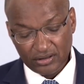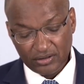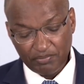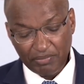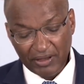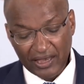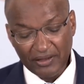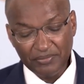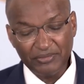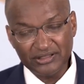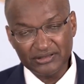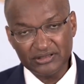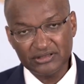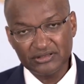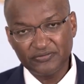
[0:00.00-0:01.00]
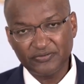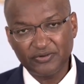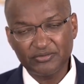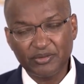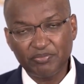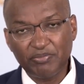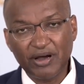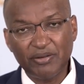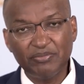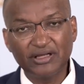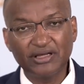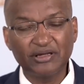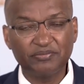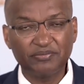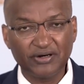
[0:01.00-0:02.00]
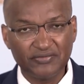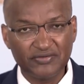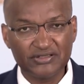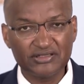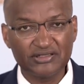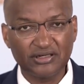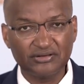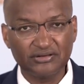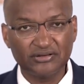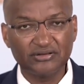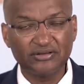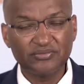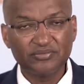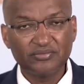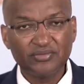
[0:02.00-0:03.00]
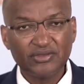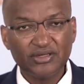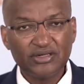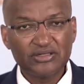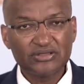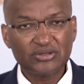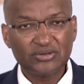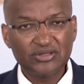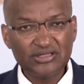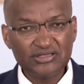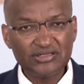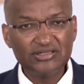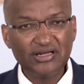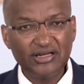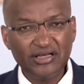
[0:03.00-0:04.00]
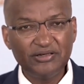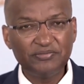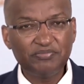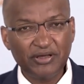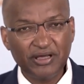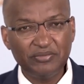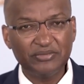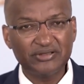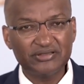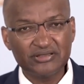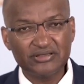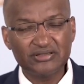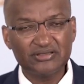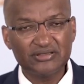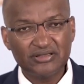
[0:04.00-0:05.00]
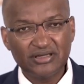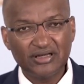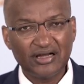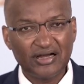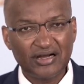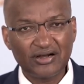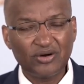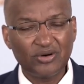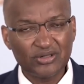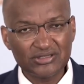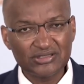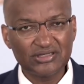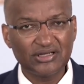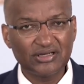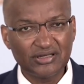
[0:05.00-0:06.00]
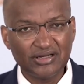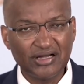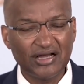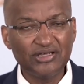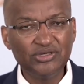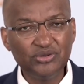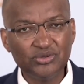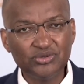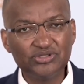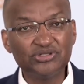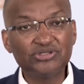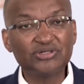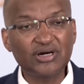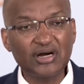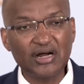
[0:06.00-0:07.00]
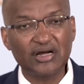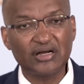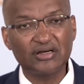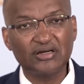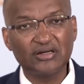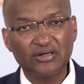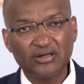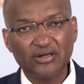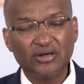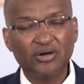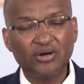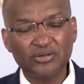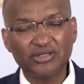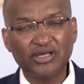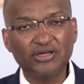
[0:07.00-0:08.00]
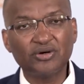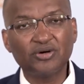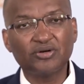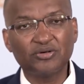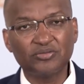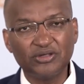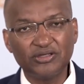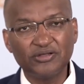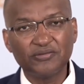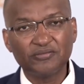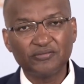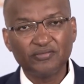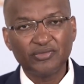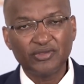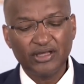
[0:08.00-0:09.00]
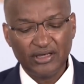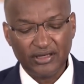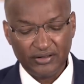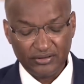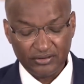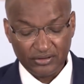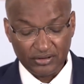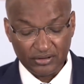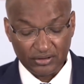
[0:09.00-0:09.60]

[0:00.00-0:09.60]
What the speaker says: payments from the public and private sector. So these delayed payments are causing a huge drag on the economy. And